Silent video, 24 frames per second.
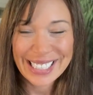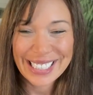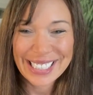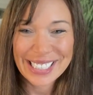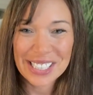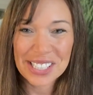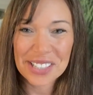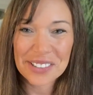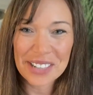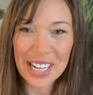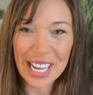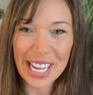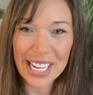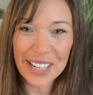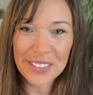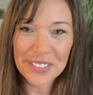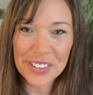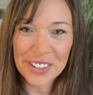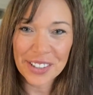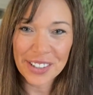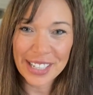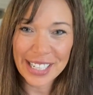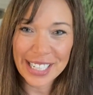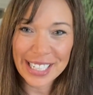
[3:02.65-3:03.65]
So
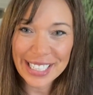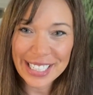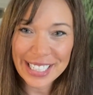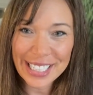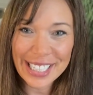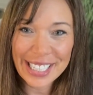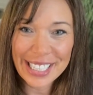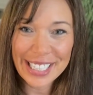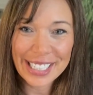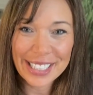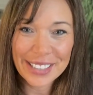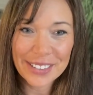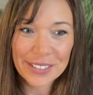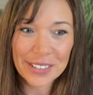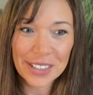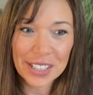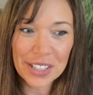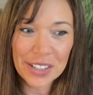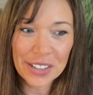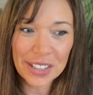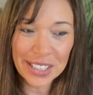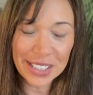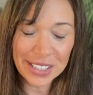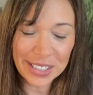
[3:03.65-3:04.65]
after eating, what
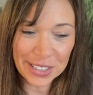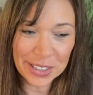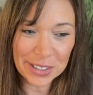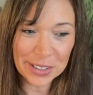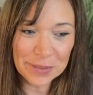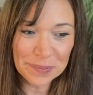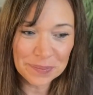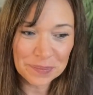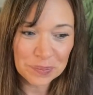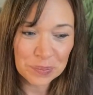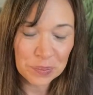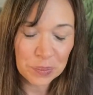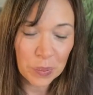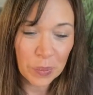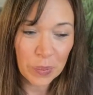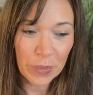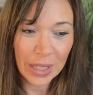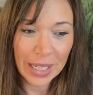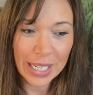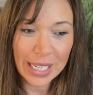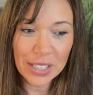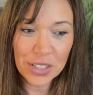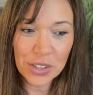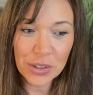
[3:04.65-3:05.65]
you could do
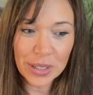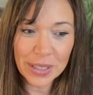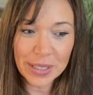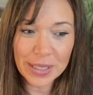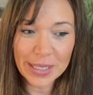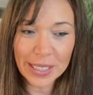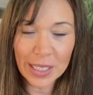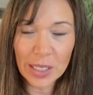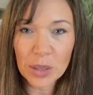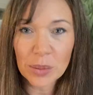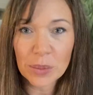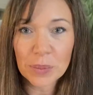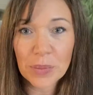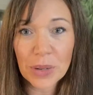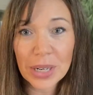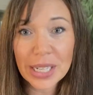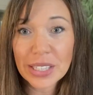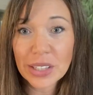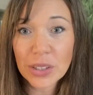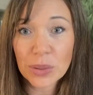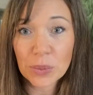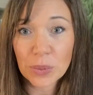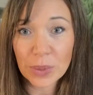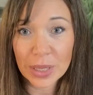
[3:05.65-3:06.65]
is you can
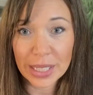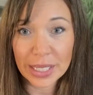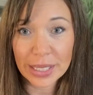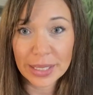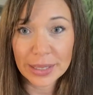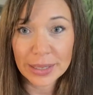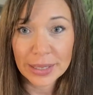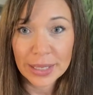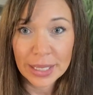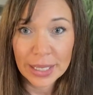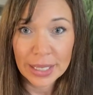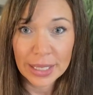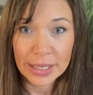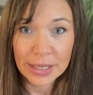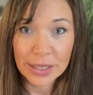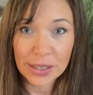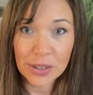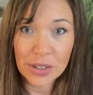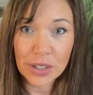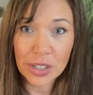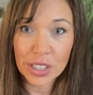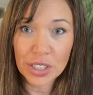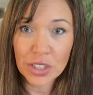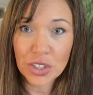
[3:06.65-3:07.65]
celebrate the win. So
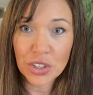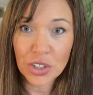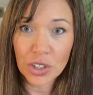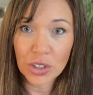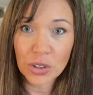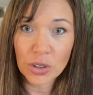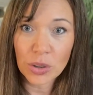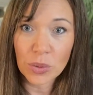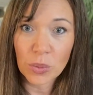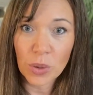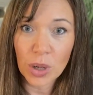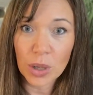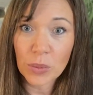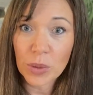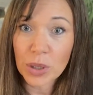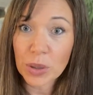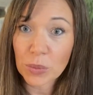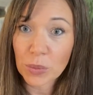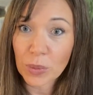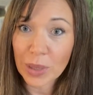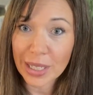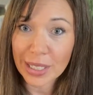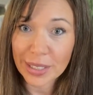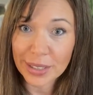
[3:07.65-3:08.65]
you can journal what
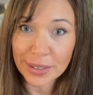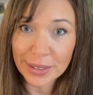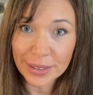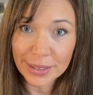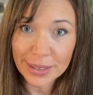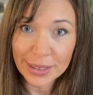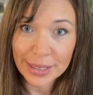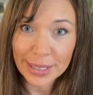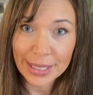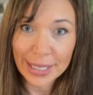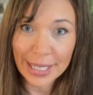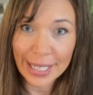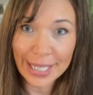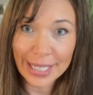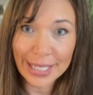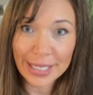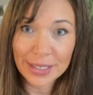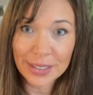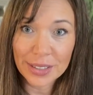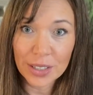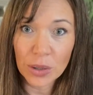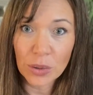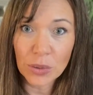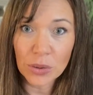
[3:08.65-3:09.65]
went well,
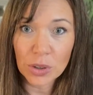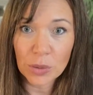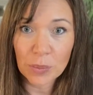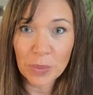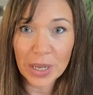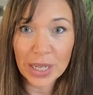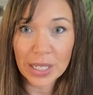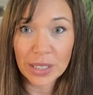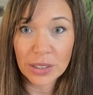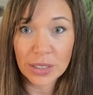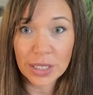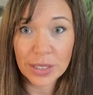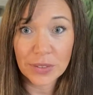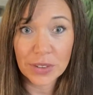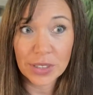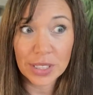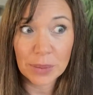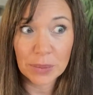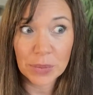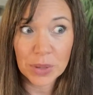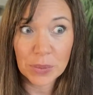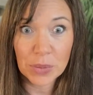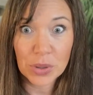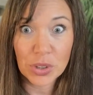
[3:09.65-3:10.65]
and don't spiral if
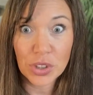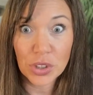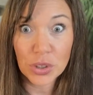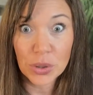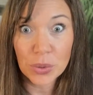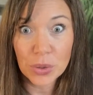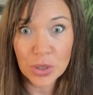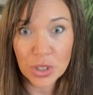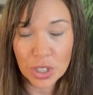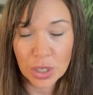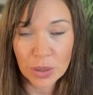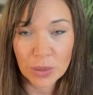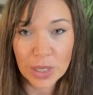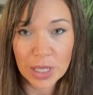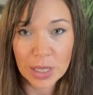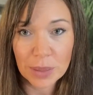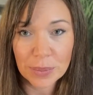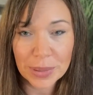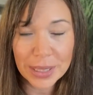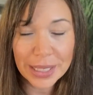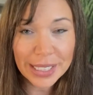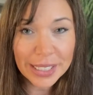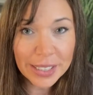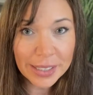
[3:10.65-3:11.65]
symptoms do show
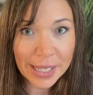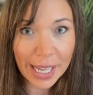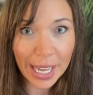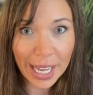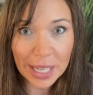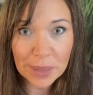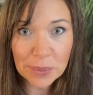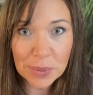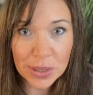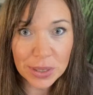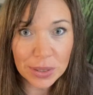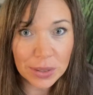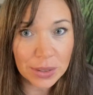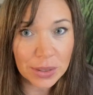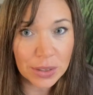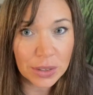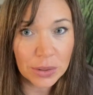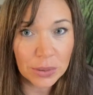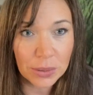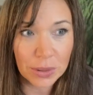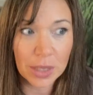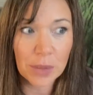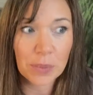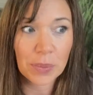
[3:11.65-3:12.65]
up. It is
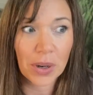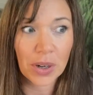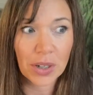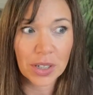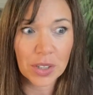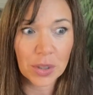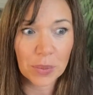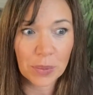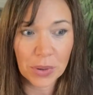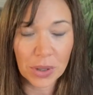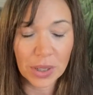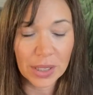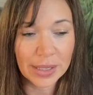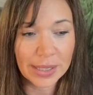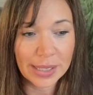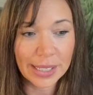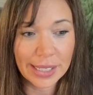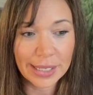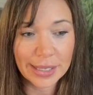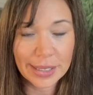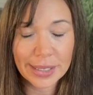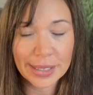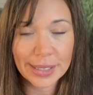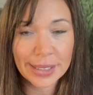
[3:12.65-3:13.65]
absolutely part of the
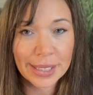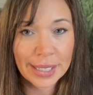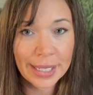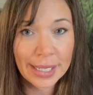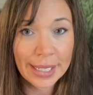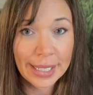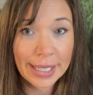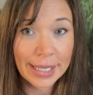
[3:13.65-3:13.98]
process.